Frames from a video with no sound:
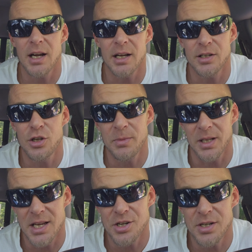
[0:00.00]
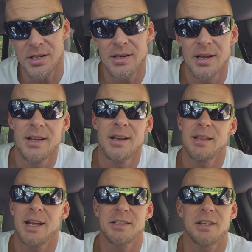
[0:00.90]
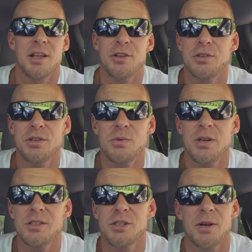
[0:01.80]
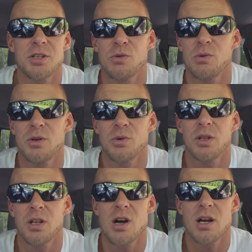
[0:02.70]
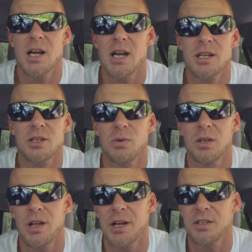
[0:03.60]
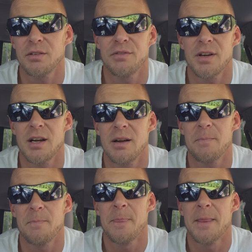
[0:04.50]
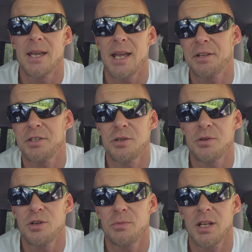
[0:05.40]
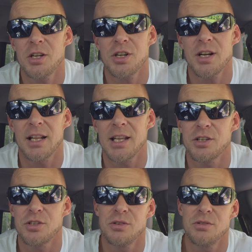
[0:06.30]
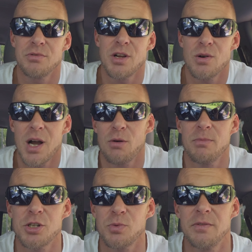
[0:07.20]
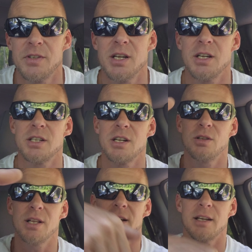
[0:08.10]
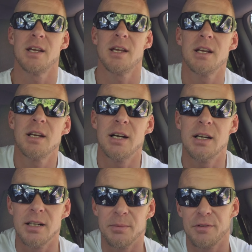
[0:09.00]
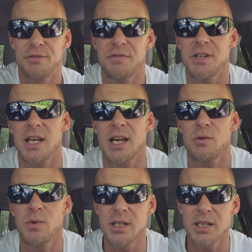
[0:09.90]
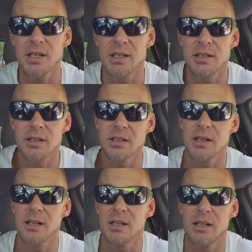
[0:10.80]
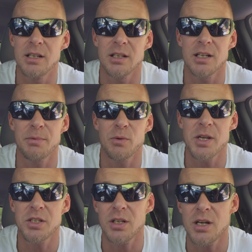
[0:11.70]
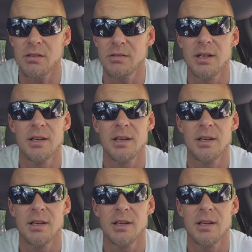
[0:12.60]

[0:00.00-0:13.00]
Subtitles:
accumulation. That's another good one, especially when we're doing long hikes with lots of altitude accumulation. I like to know how much we've done, you know, like the 50K we did a couple weeks ago,